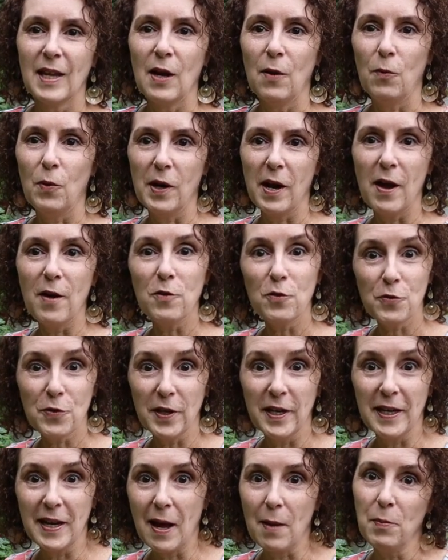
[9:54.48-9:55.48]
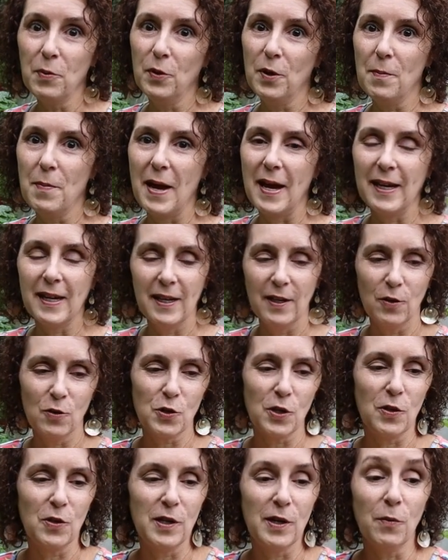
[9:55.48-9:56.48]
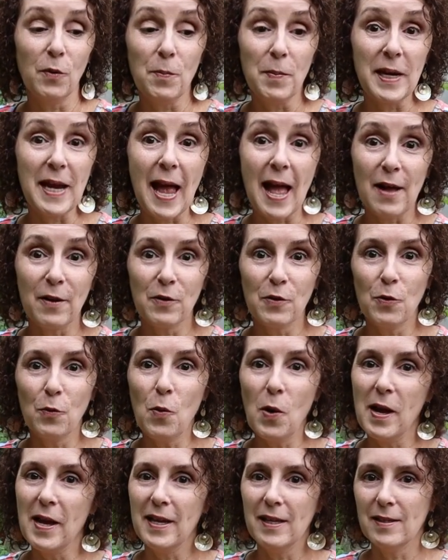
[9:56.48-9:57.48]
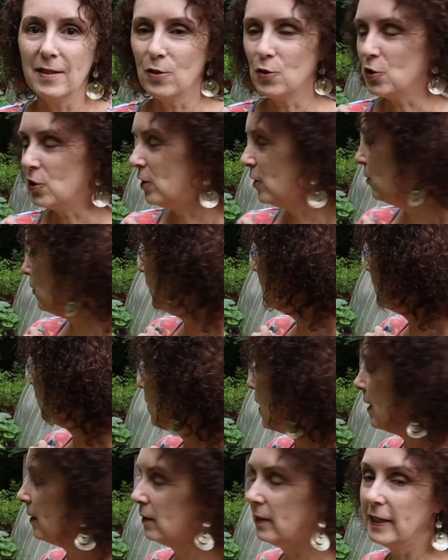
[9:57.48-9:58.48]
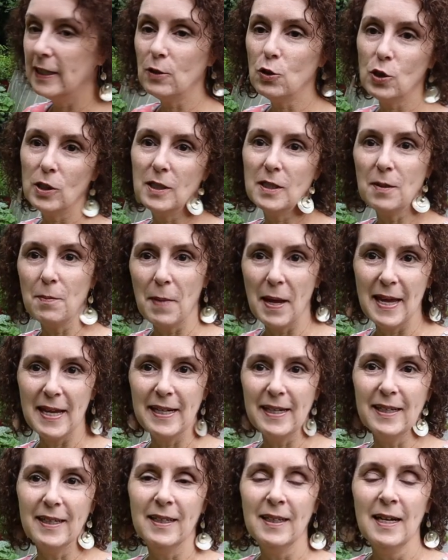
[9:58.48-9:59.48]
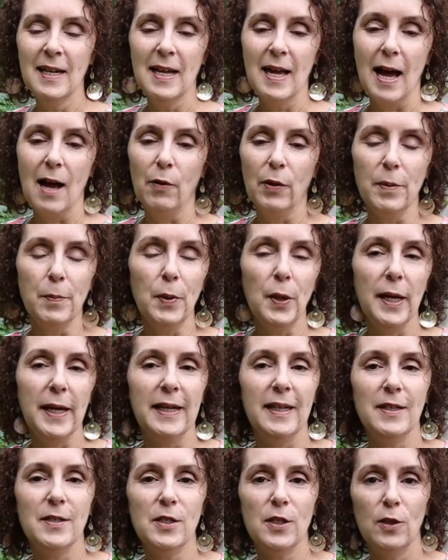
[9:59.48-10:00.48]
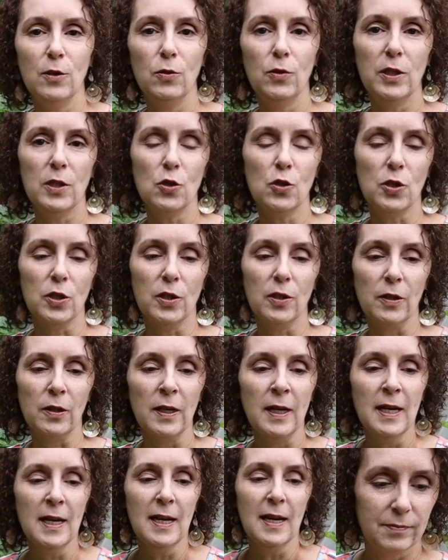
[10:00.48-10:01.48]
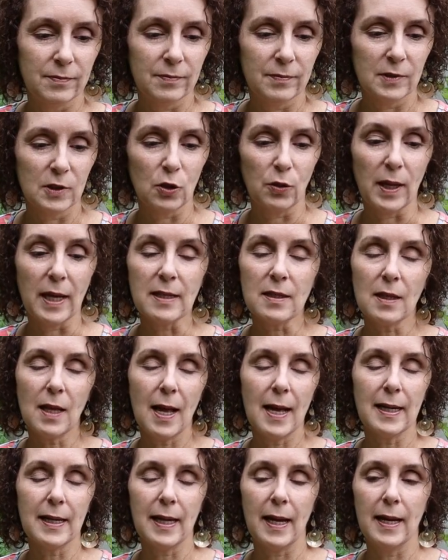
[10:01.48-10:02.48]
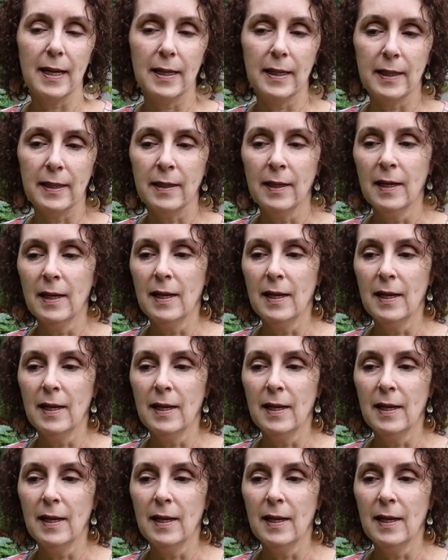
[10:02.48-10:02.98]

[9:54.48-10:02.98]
One other thing I put back here so that it would be out of the way this year is my lychee tomato. I only planted 2 this year. So that's like a